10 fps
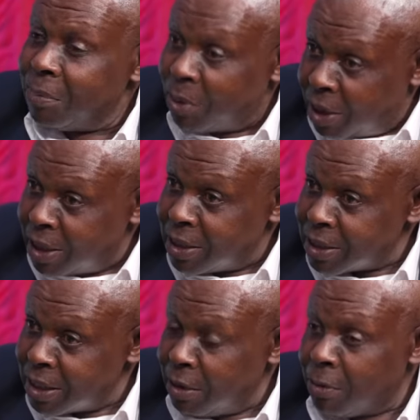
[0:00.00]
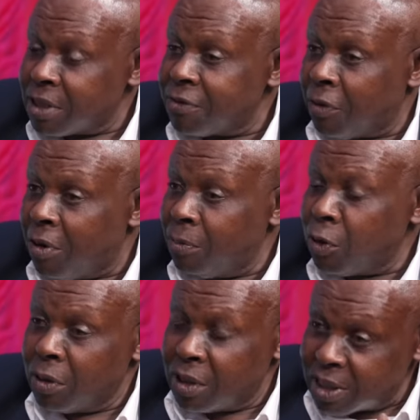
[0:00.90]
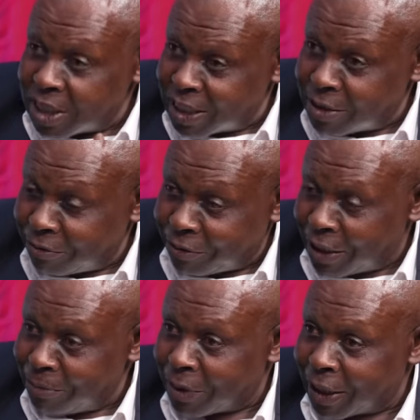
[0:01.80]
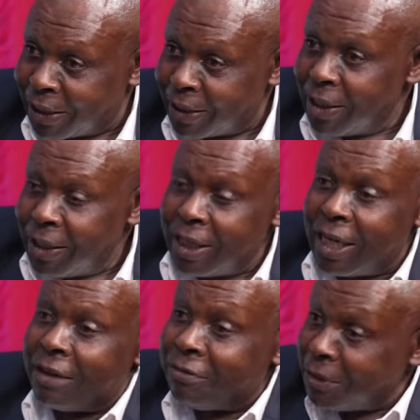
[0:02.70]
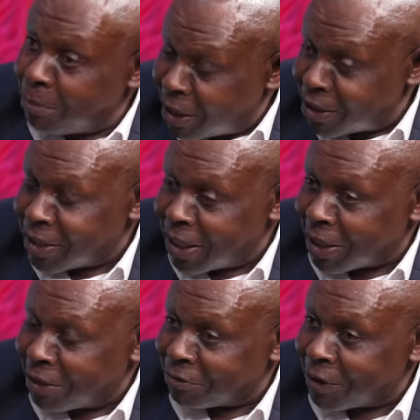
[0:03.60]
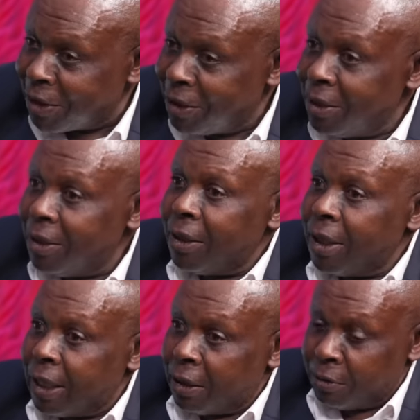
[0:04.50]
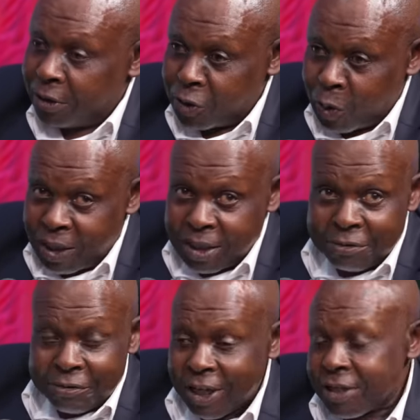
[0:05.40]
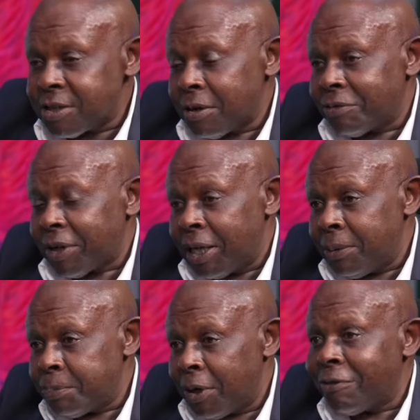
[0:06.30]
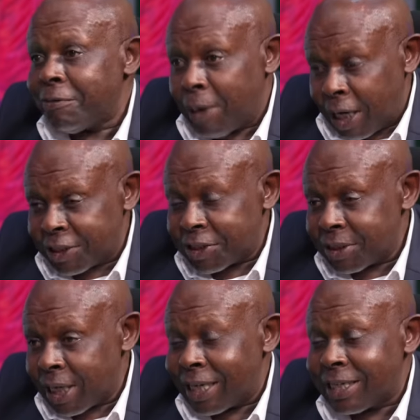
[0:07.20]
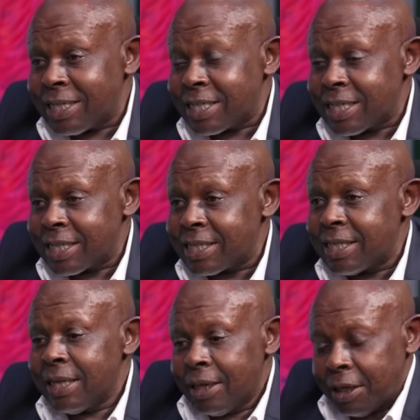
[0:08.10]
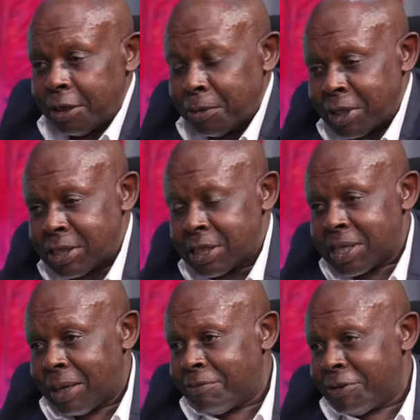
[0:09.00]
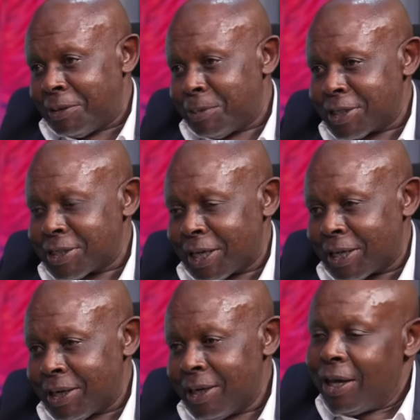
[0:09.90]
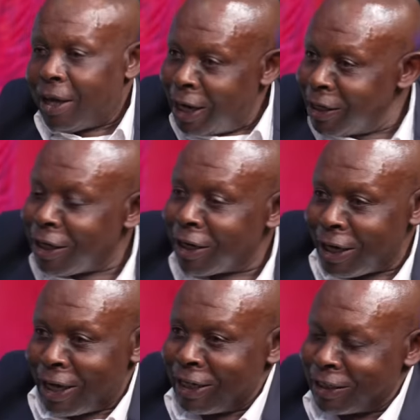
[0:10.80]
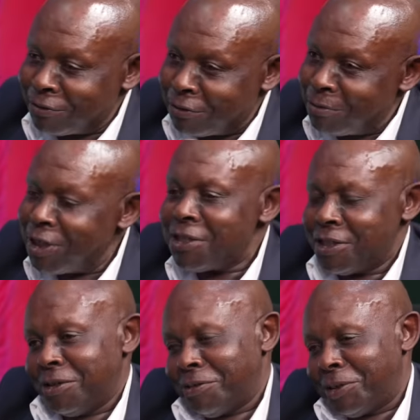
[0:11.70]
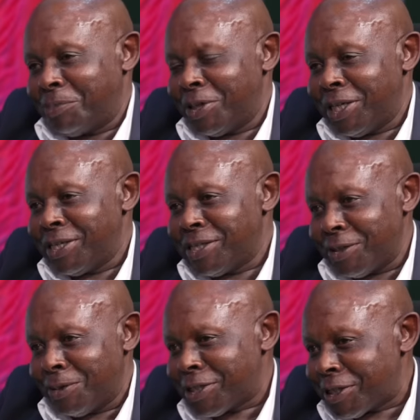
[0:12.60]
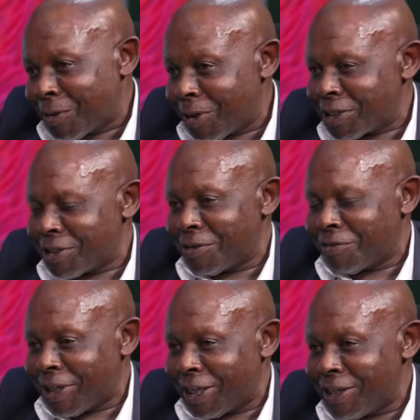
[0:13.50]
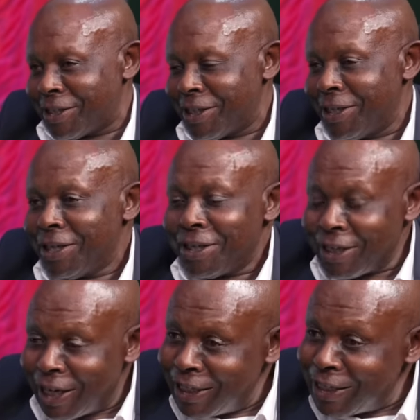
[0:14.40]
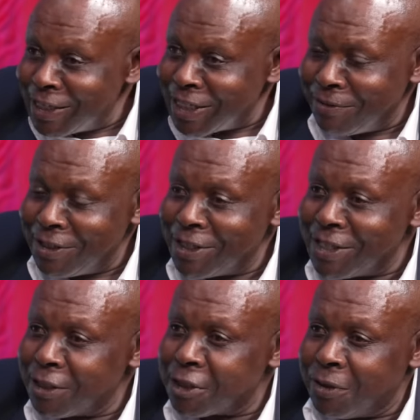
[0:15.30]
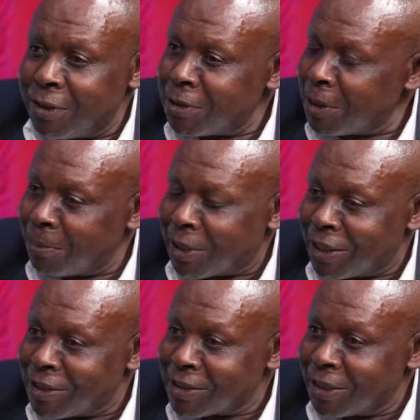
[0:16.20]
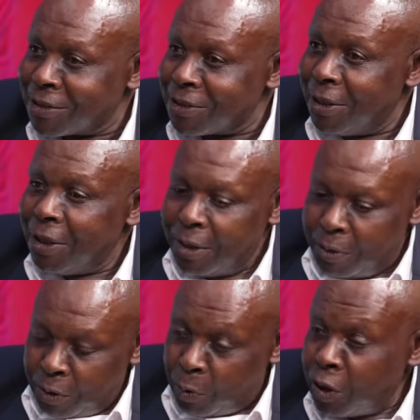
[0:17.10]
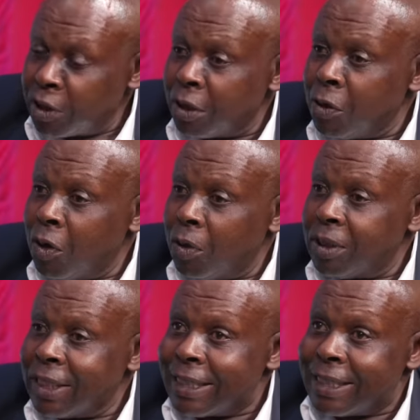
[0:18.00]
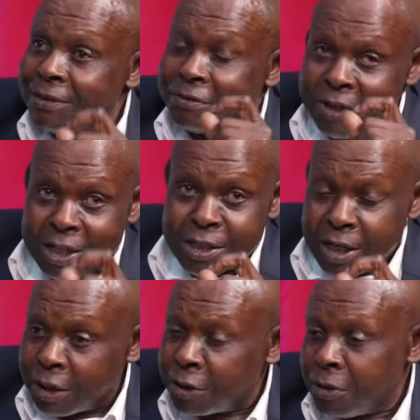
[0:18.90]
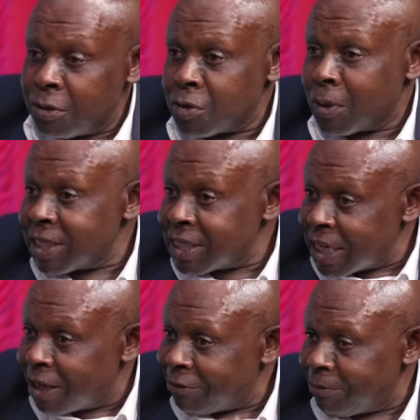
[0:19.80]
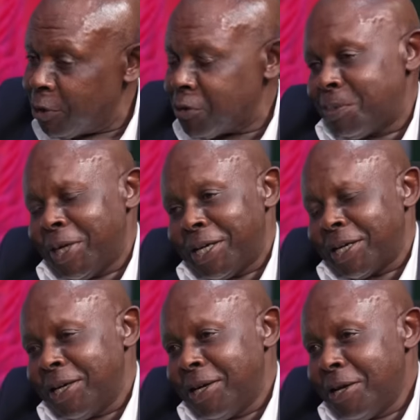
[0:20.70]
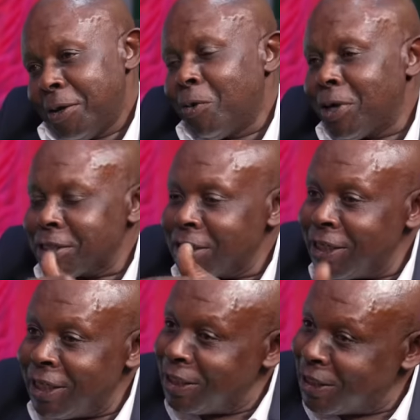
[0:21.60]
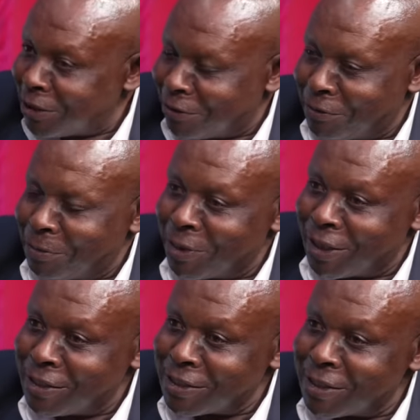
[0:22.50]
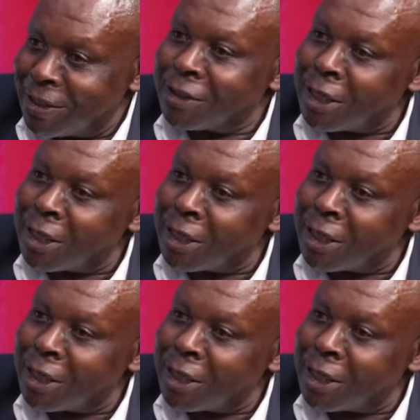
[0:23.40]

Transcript: the PAC was formed on the 6th of April. 11 months thereafter, uh, on the 21st of, April, of March 1960, it was the Sharpeville massacre. Mm -hmm. Underlying the formation of the PAC was the question of land. 1976 Soweto uprising. Mm-hmm. You will recall that the first accused was Zeph Mothopeng, mm. who was the leader of the PAC. It